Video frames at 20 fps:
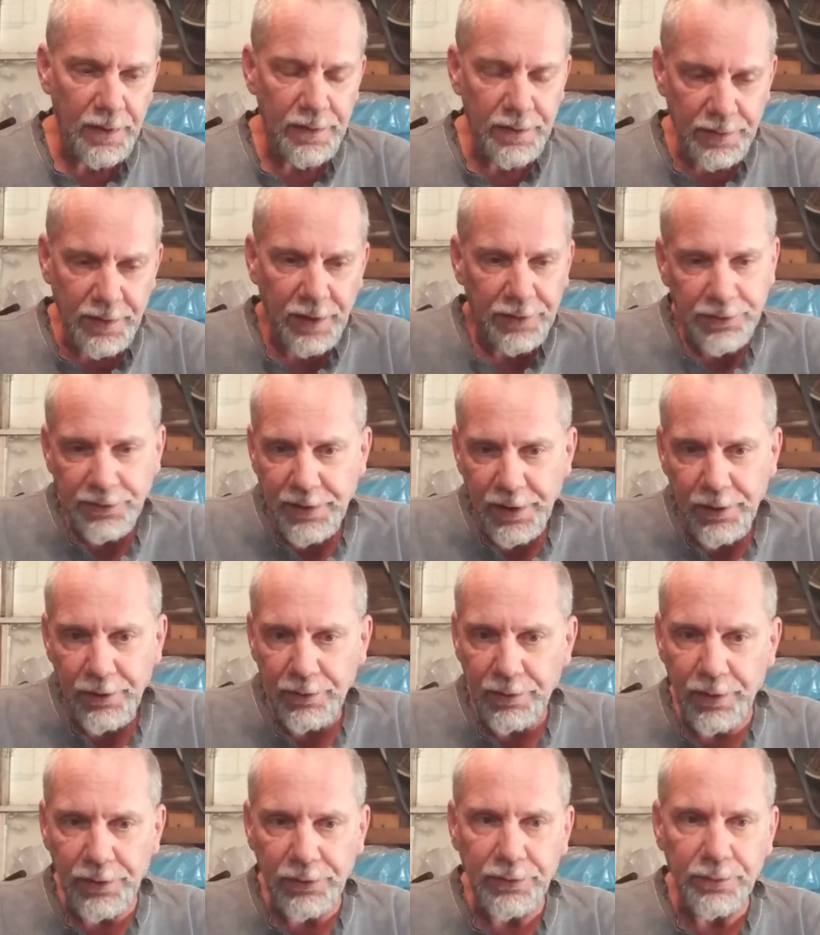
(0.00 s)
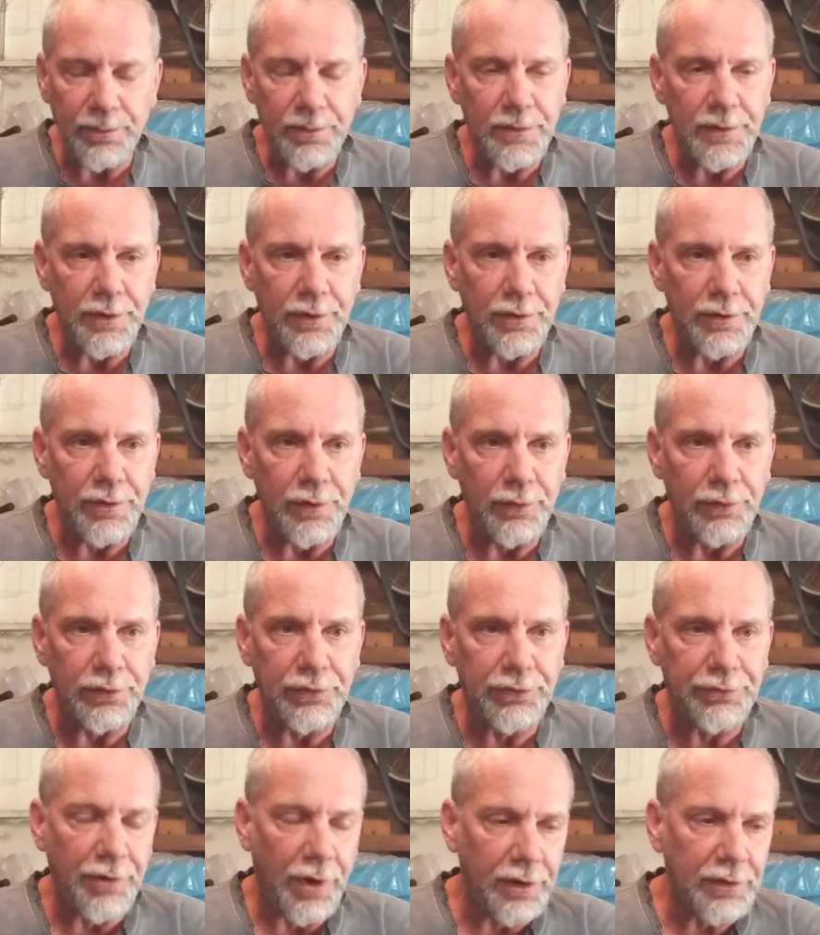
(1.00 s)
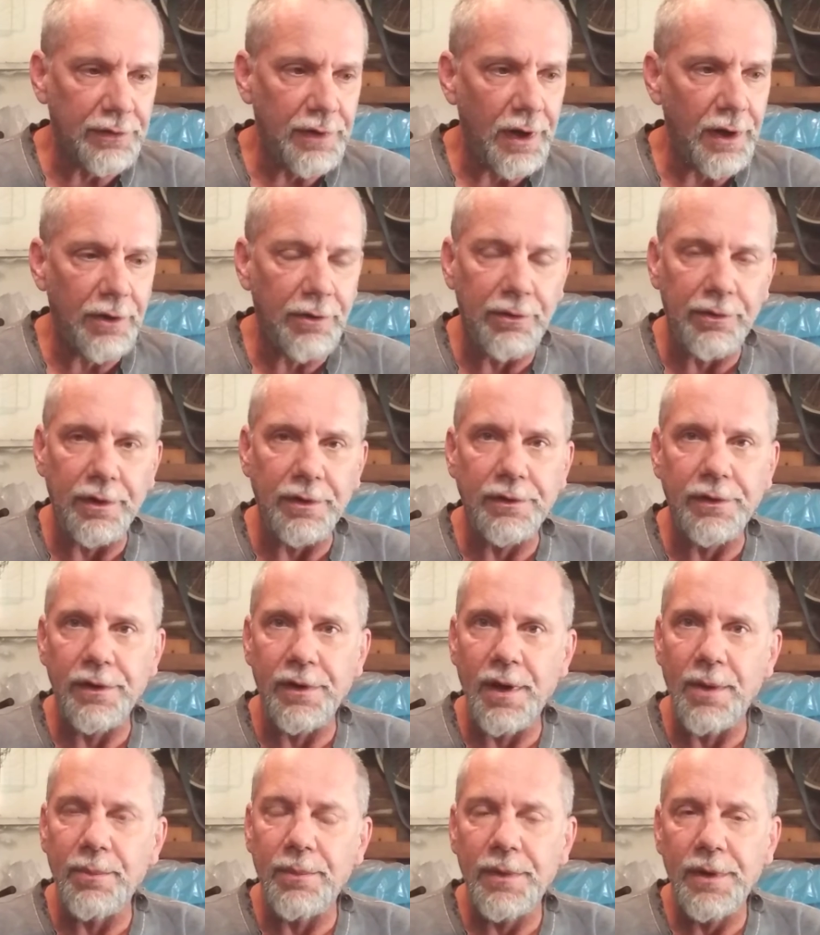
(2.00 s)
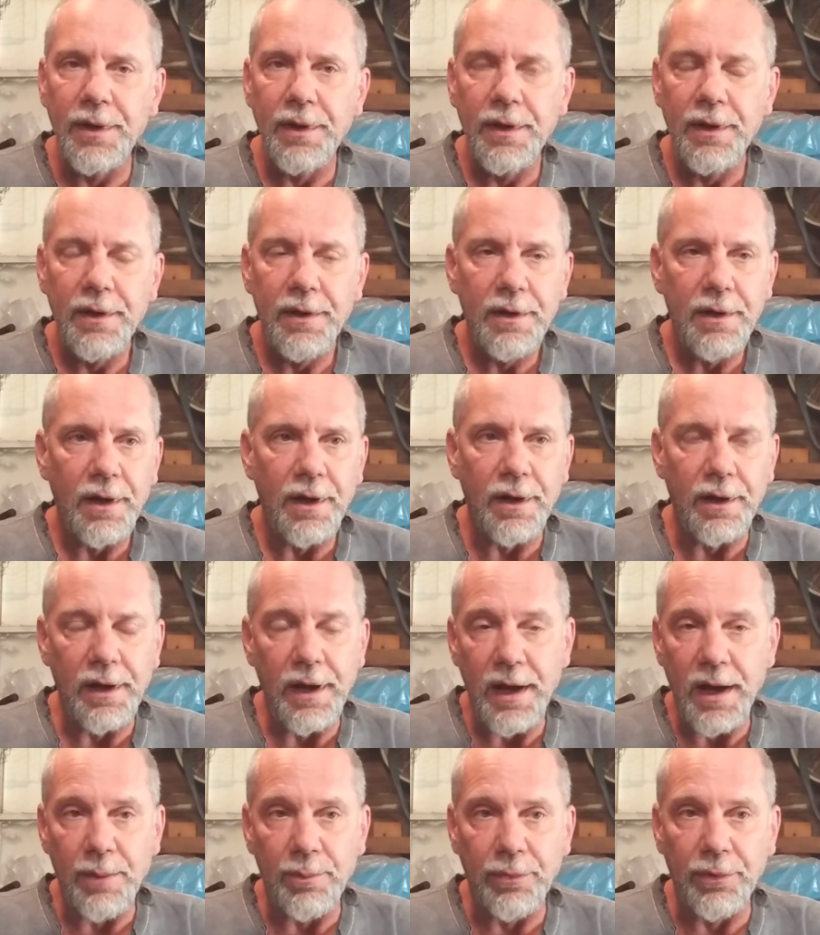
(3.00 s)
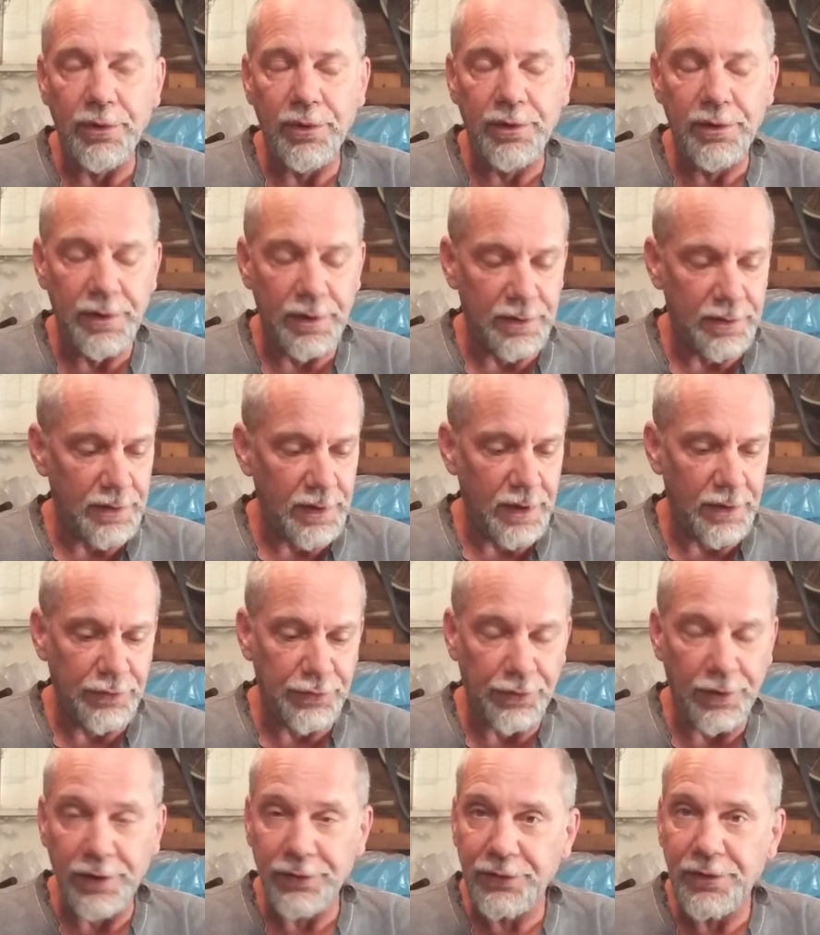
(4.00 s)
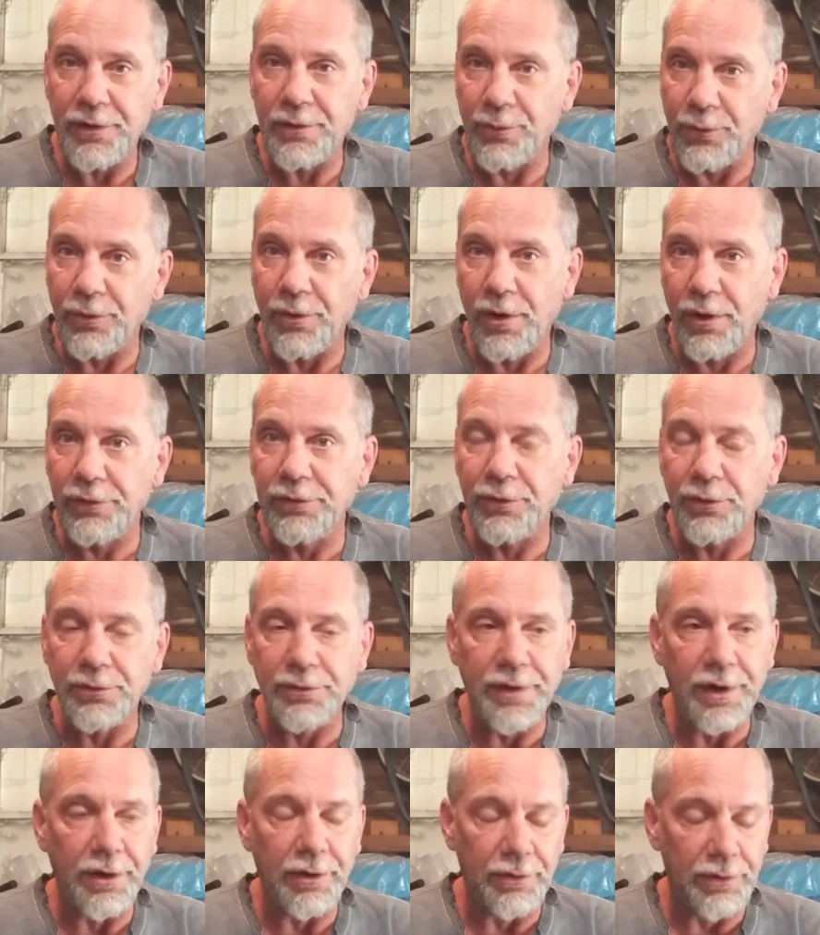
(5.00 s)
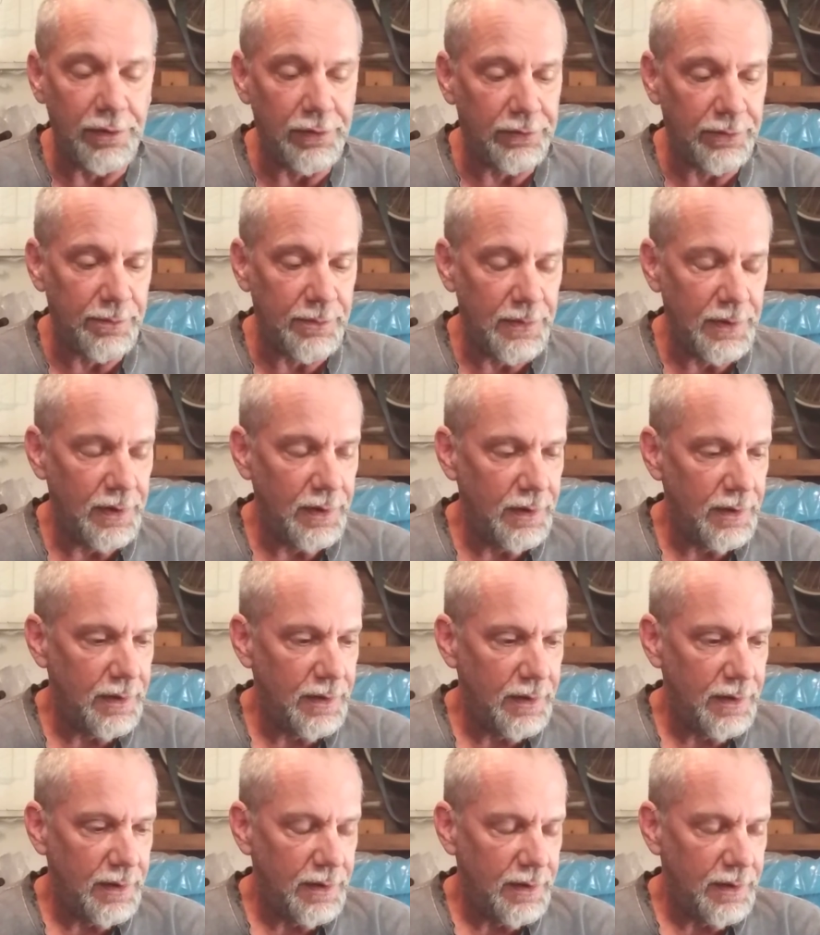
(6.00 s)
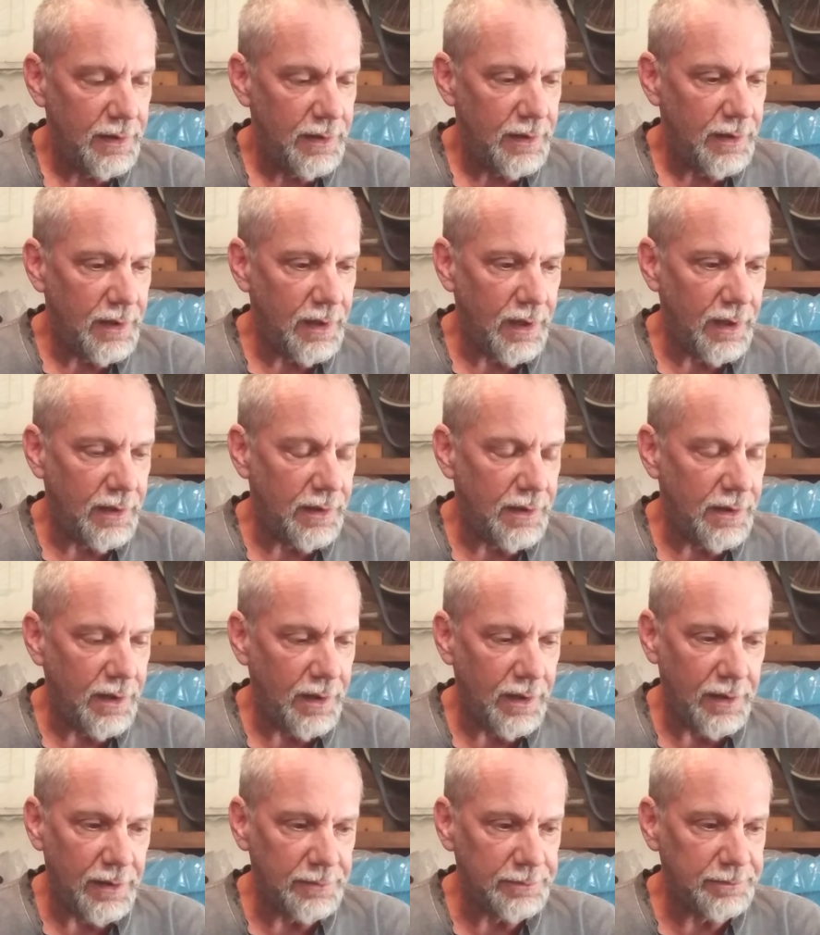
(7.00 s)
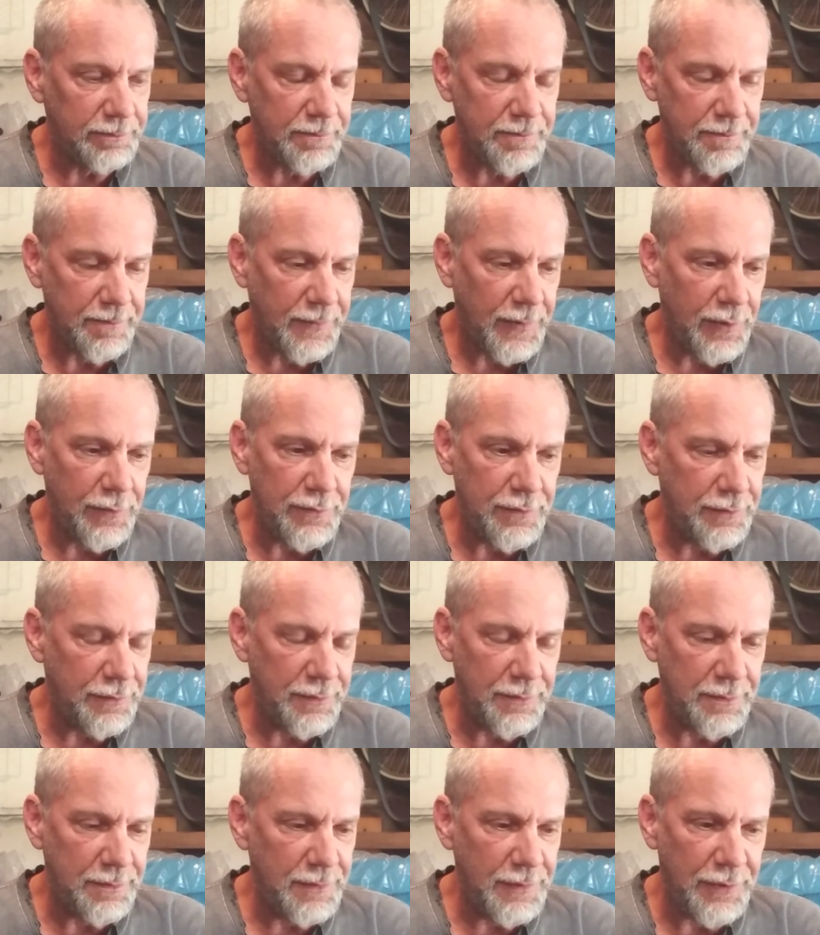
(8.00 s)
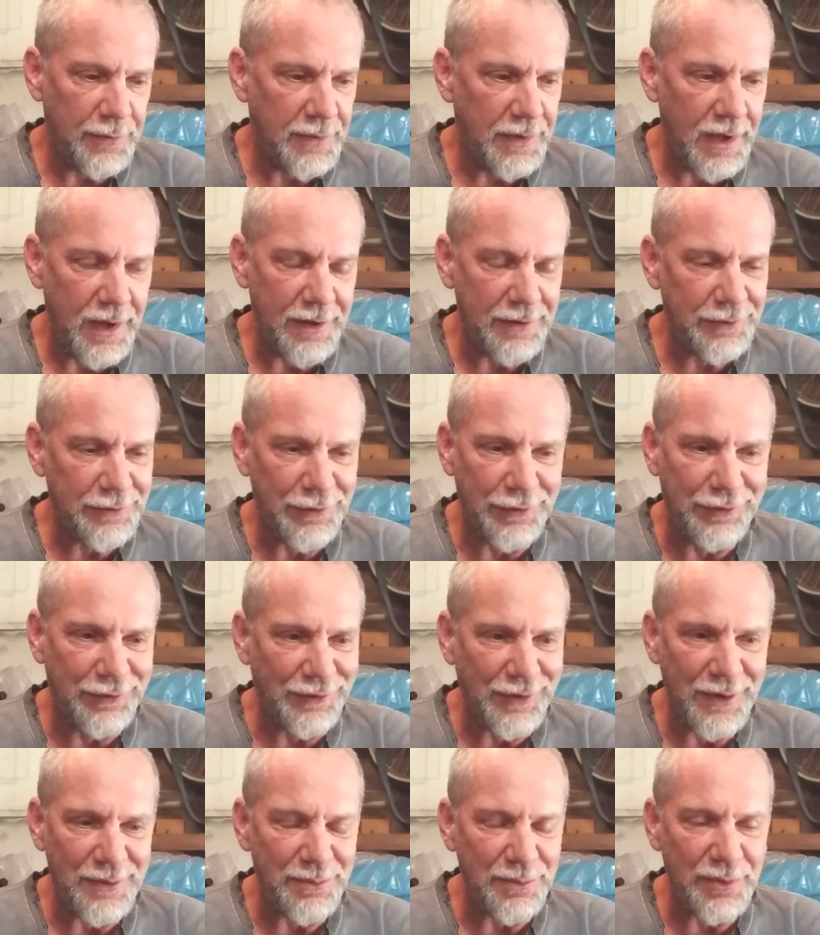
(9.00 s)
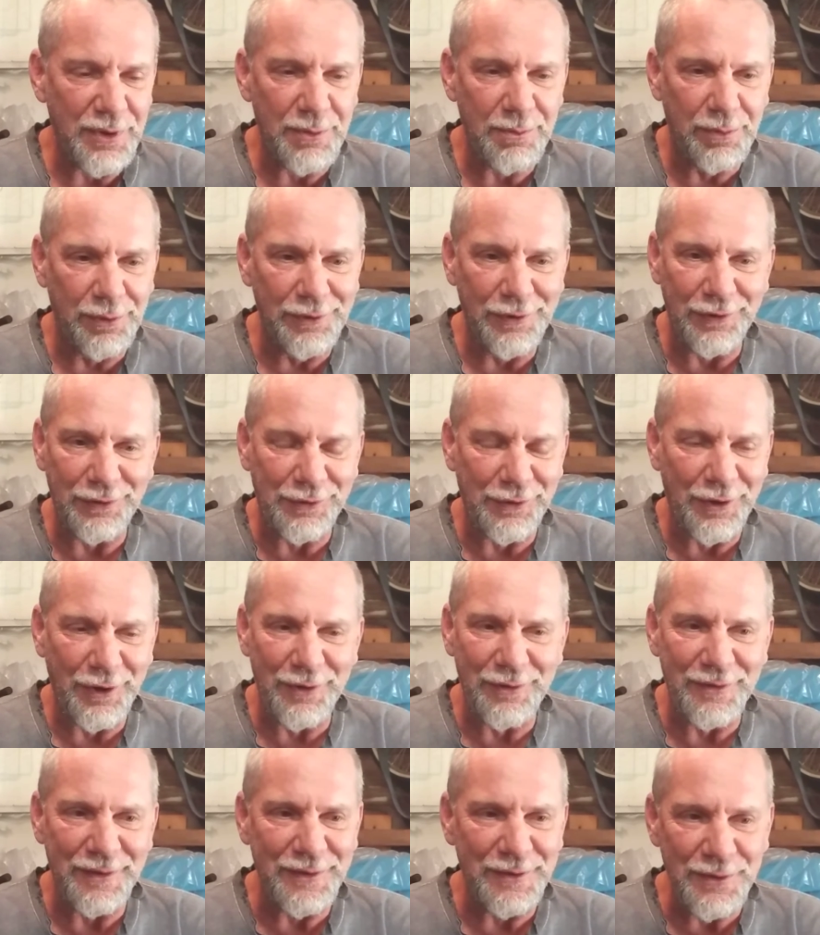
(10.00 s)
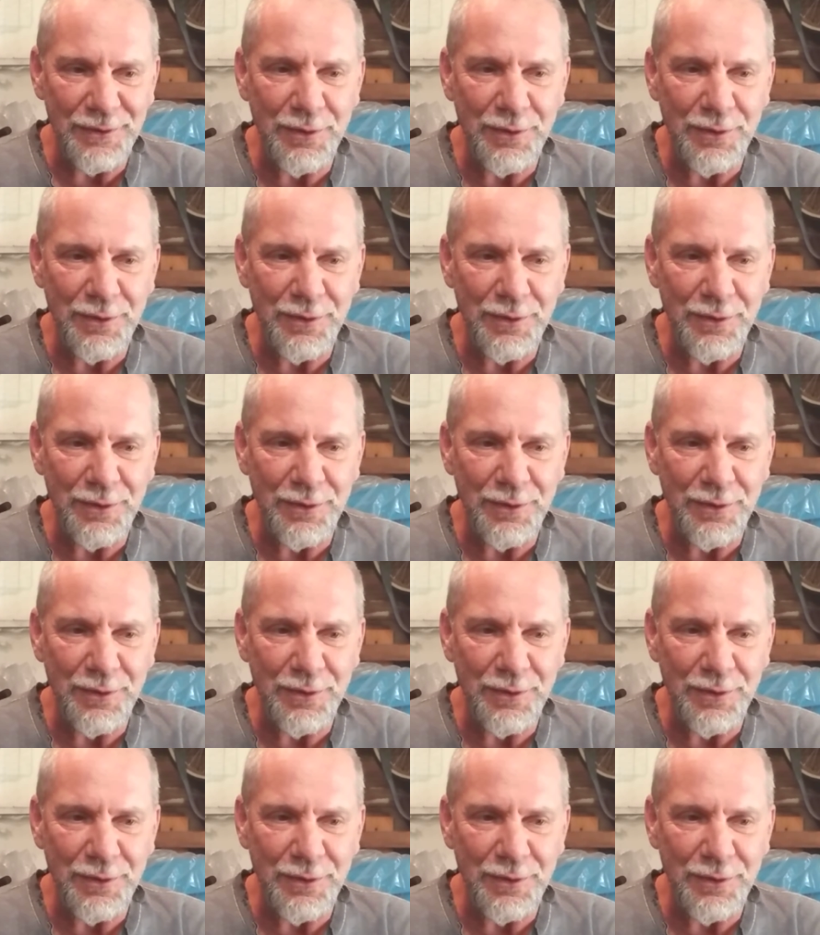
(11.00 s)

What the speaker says: That's terrorism. You've struck terror into them. Hamburg and Dresden were also terrorism. And you can't just say people deserve it.